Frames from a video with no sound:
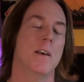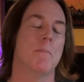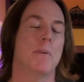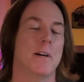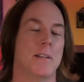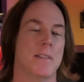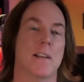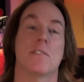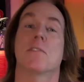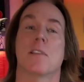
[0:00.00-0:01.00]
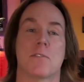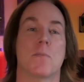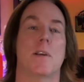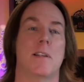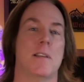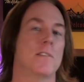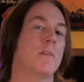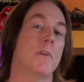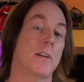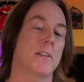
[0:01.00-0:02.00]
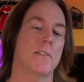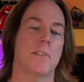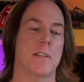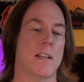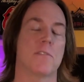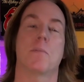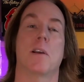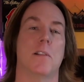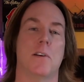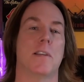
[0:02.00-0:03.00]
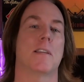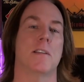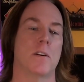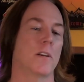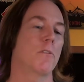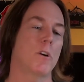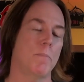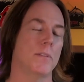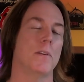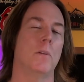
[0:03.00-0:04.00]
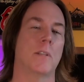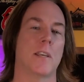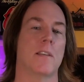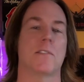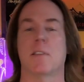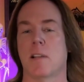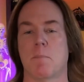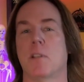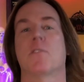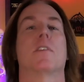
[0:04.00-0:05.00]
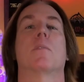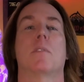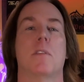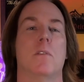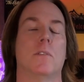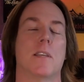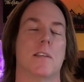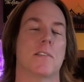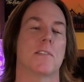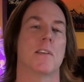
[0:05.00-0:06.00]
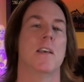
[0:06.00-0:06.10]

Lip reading: But that's the way it is. I'm honest, and that's what I like. You know, I grew up with the old Kiss, and I'm going to stick with the old Kiss.